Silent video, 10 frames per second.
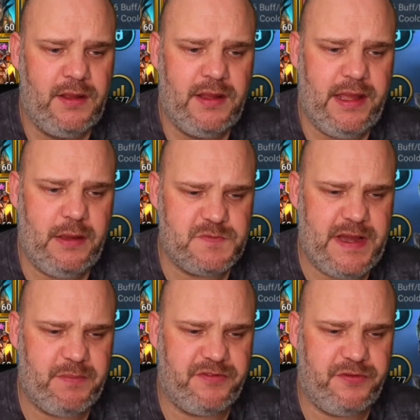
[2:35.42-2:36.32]
It was
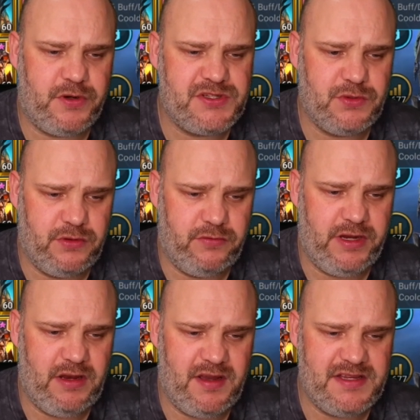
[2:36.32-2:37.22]
back before I sort of
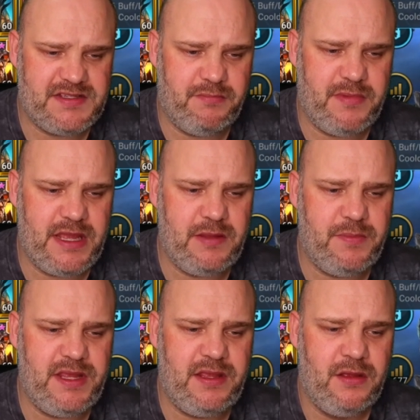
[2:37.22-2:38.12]
realised that
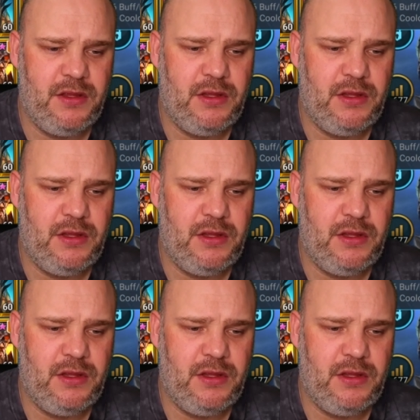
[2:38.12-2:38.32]
maybe,